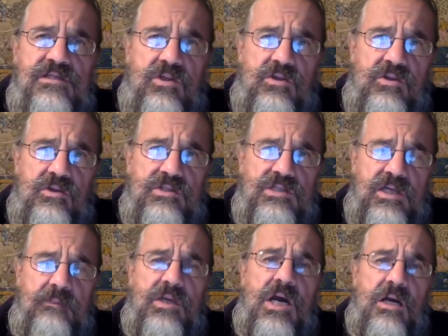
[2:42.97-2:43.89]
the third
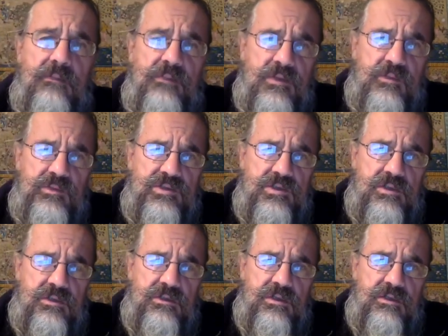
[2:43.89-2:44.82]
type, kamya, which
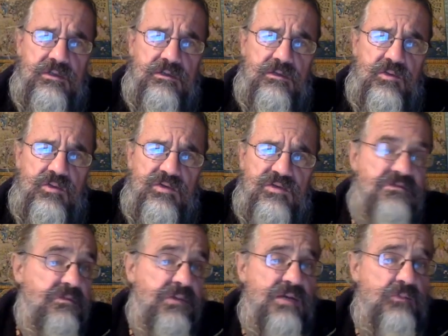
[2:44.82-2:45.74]
are done according
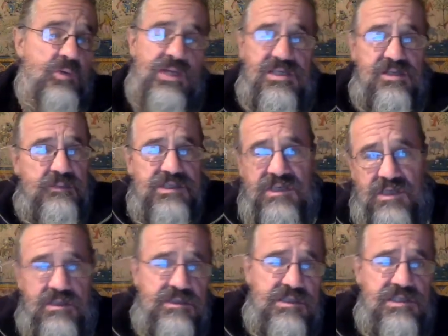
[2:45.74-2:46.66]
to one has a
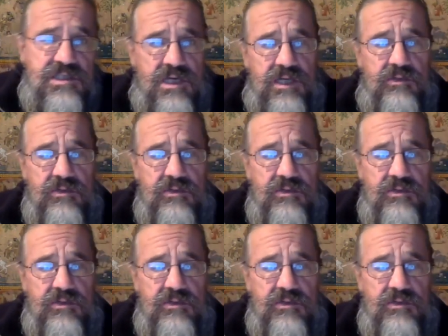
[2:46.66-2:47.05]
particular desire.